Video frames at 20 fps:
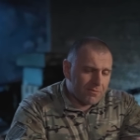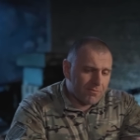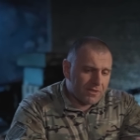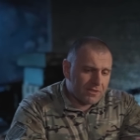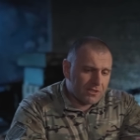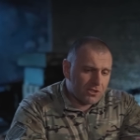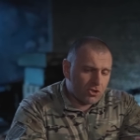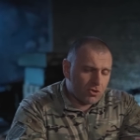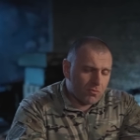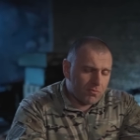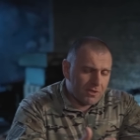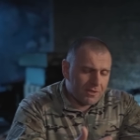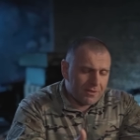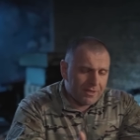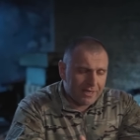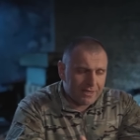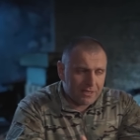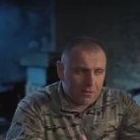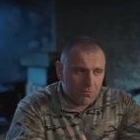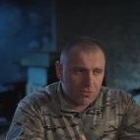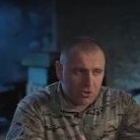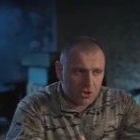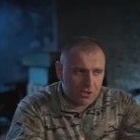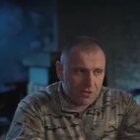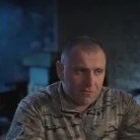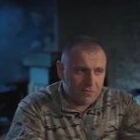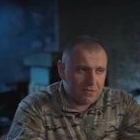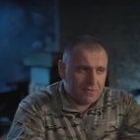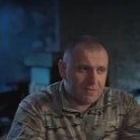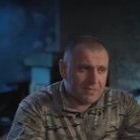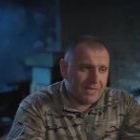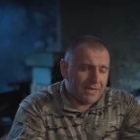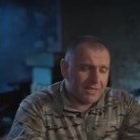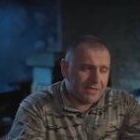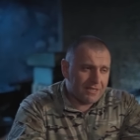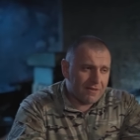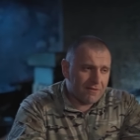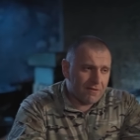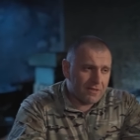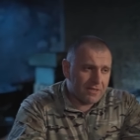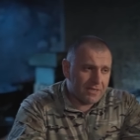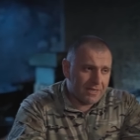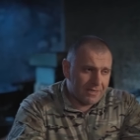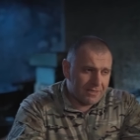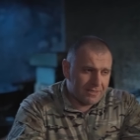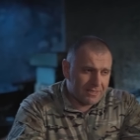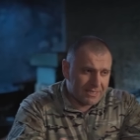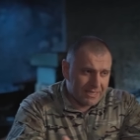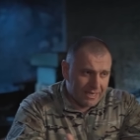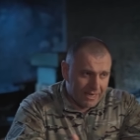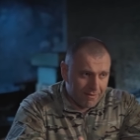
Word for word: enemy from taking Bakhmut in a ring